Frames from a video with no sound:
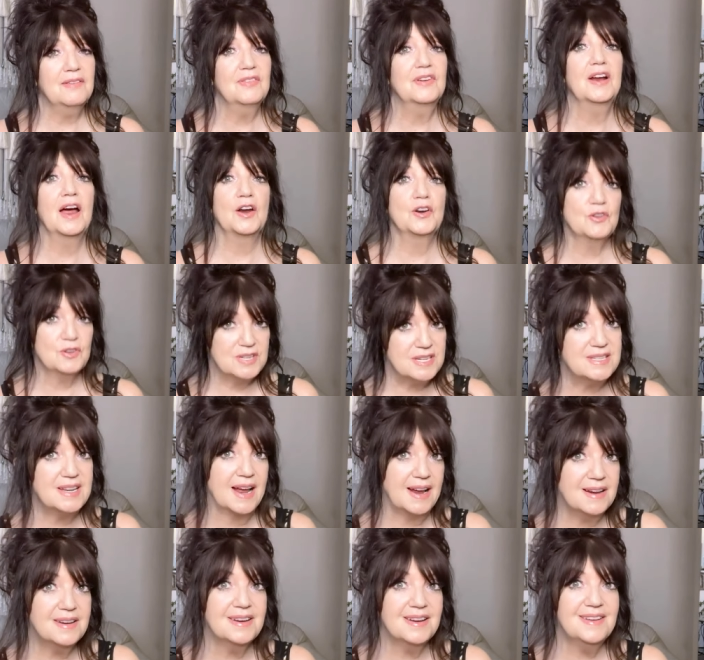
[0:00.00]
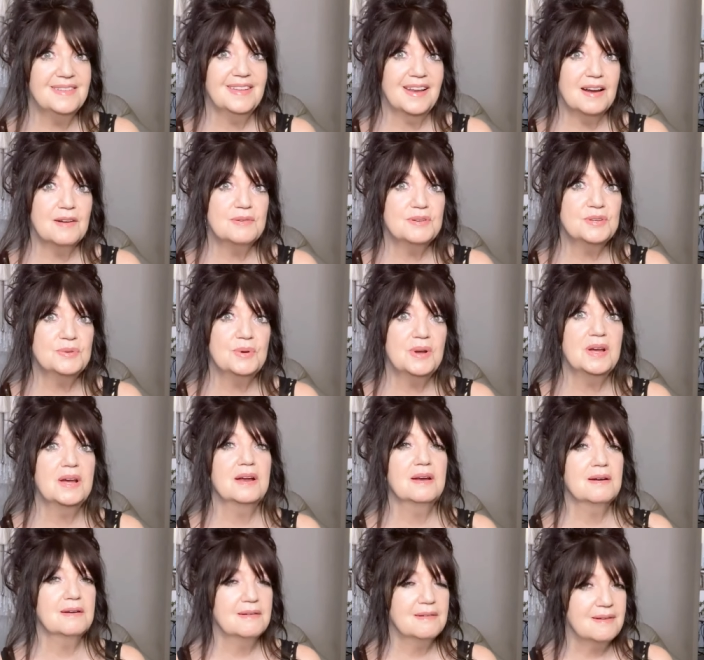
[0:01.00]
even understanding that I was
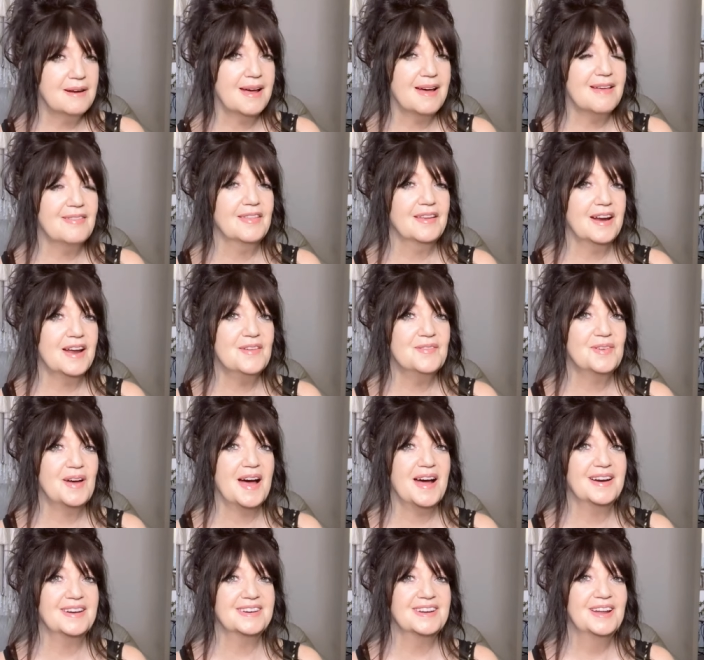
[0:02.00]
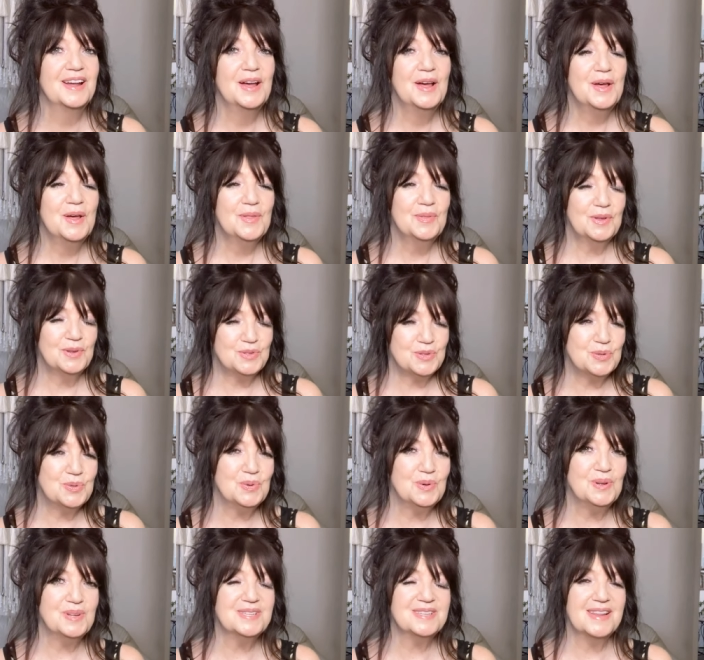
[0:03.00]
doing it, now that I've got the
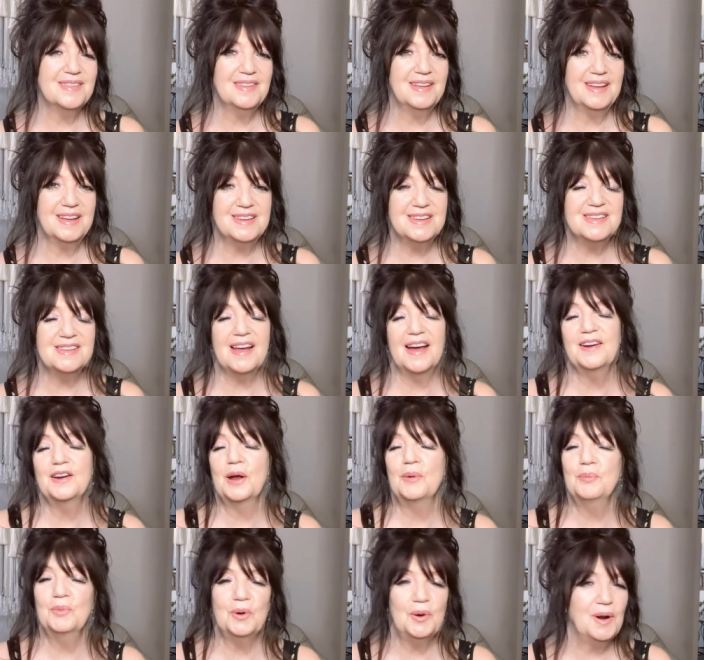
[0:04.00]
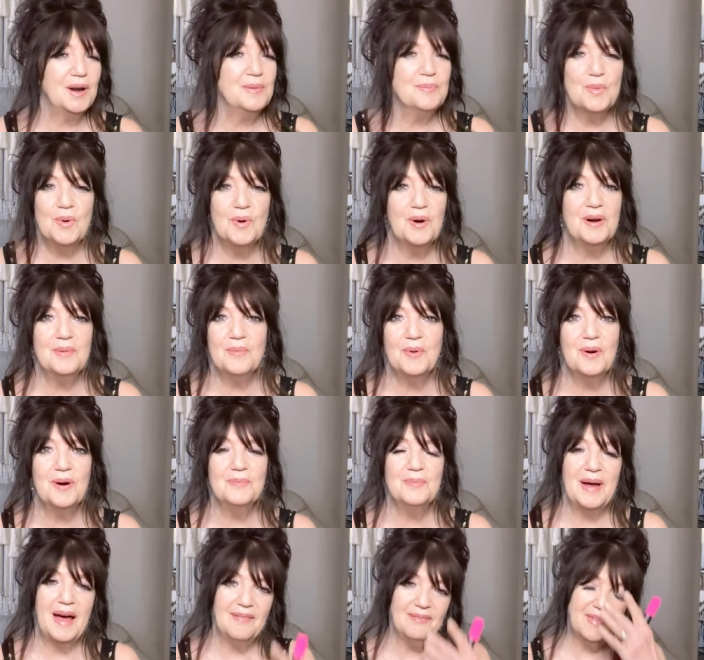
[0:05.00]
tools and the insight, and I'm learning more and
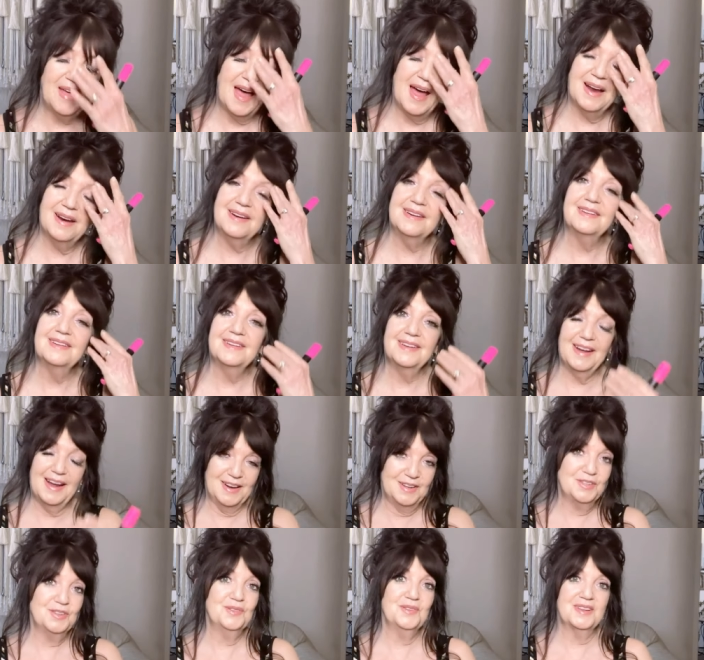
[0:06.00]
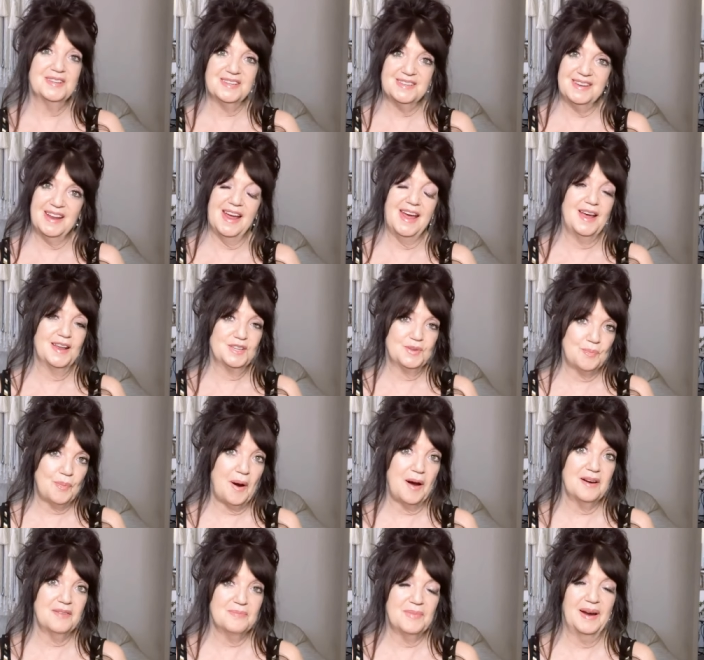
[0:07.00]
more about that, and to this day, it's
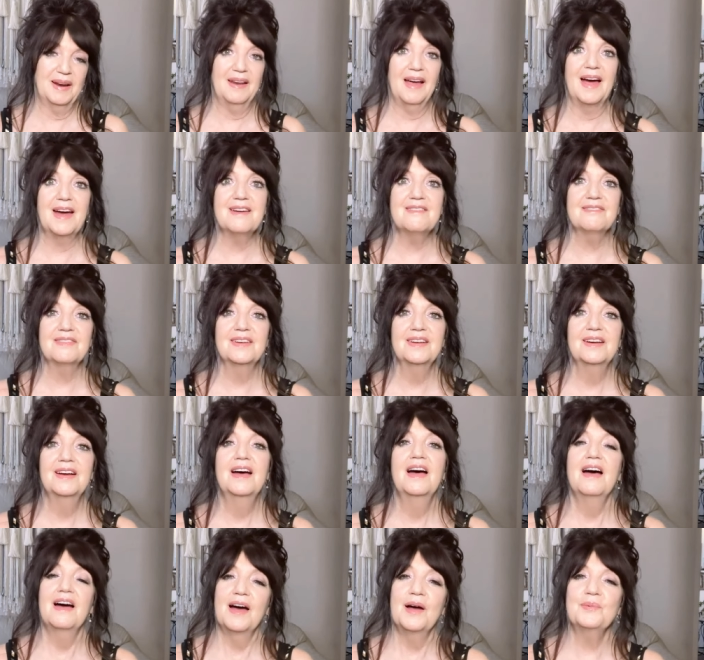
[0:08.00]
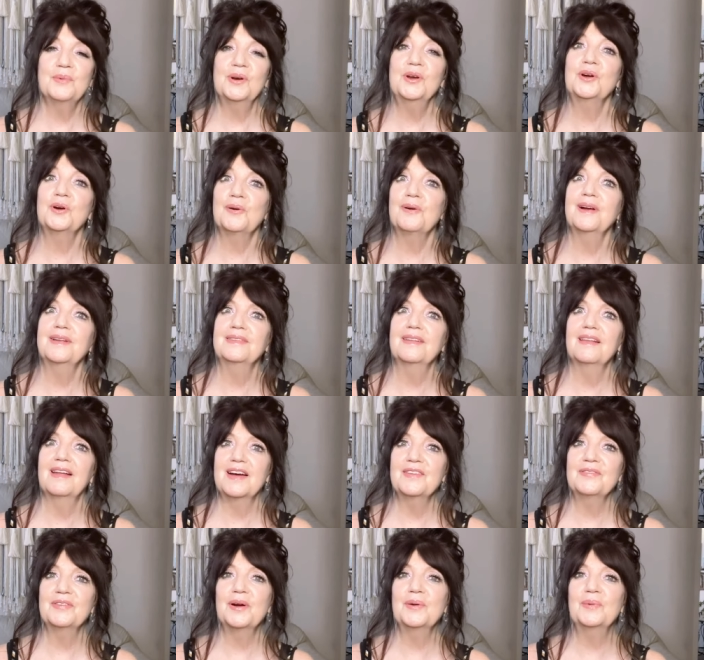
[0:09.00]
part of my life, I'm going to create the
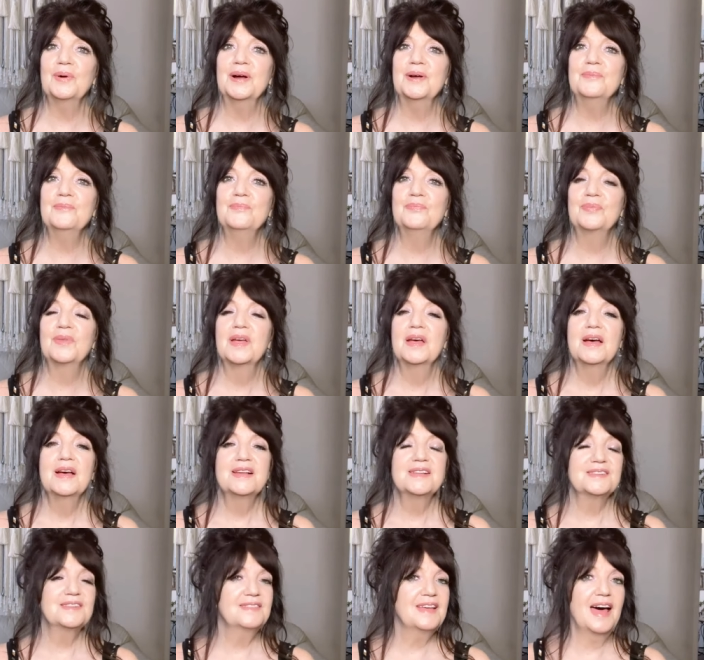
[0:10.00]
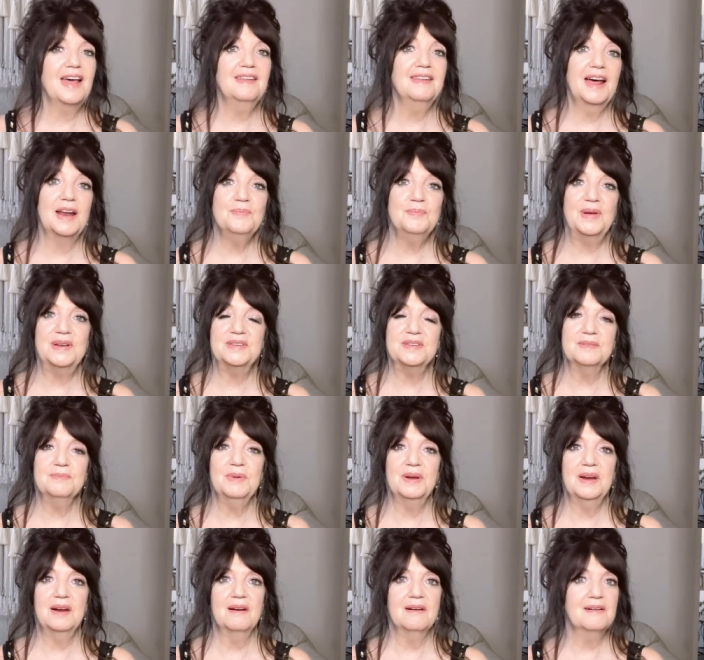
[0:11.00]
life I want. So that led me
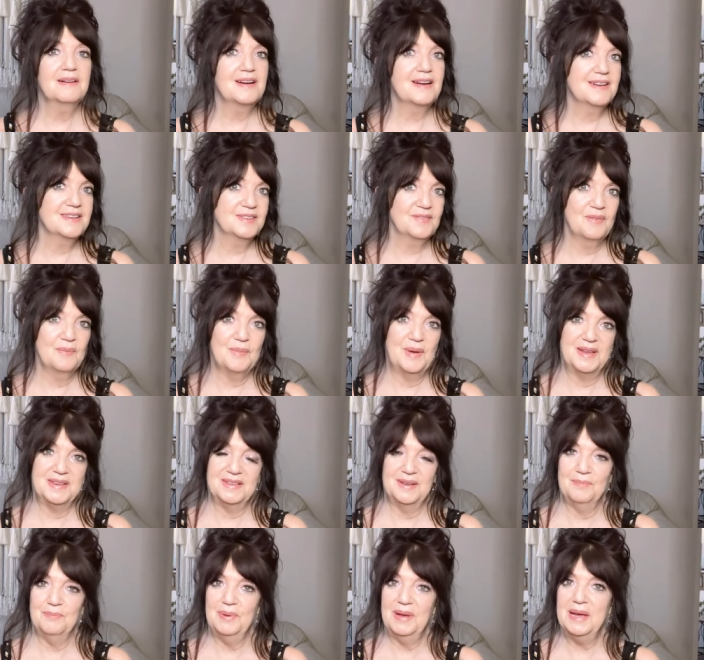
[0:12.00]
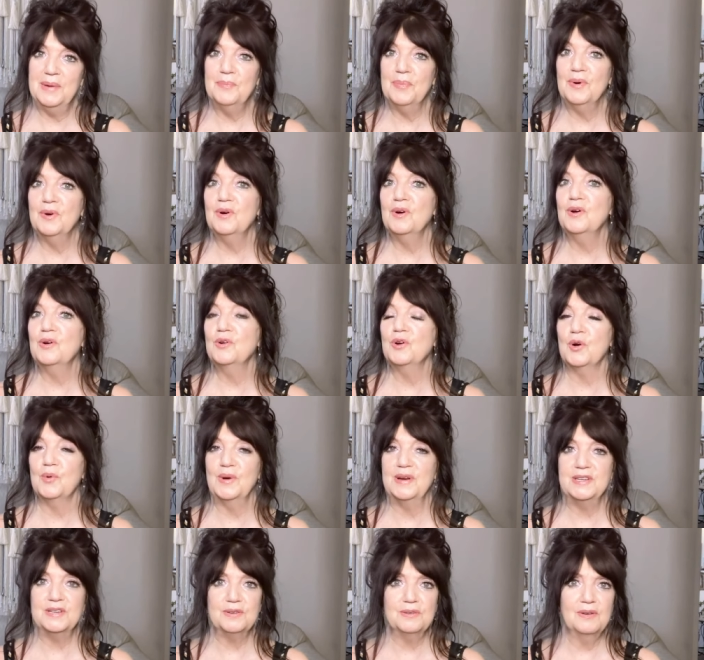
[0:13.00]
to meeting all kinds of amazing people,
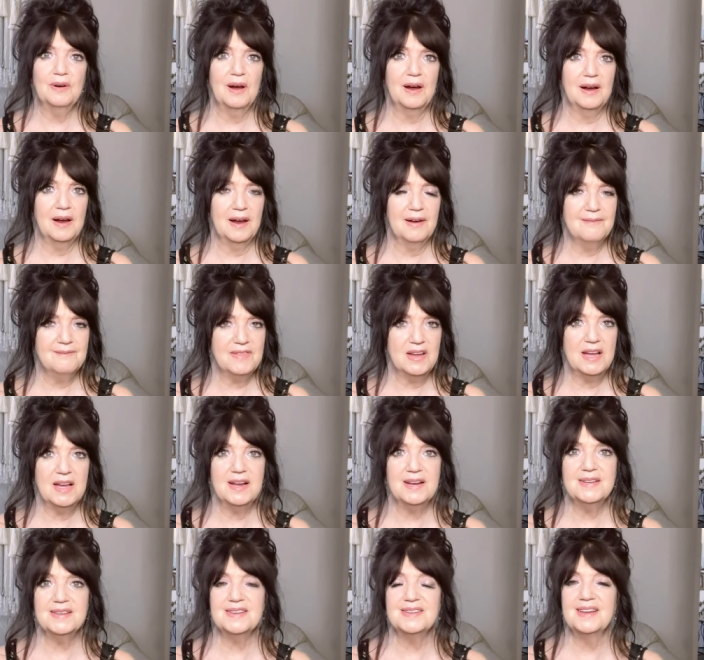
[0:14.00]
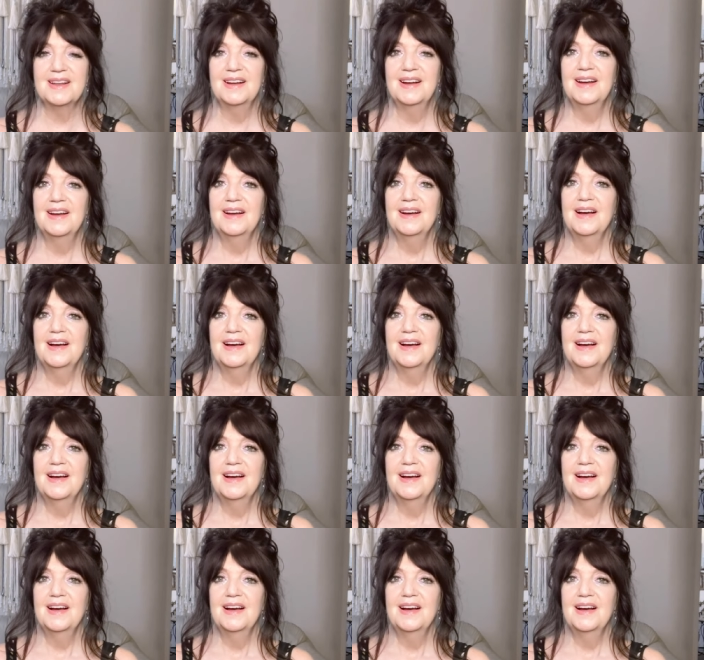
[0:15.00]
going to events,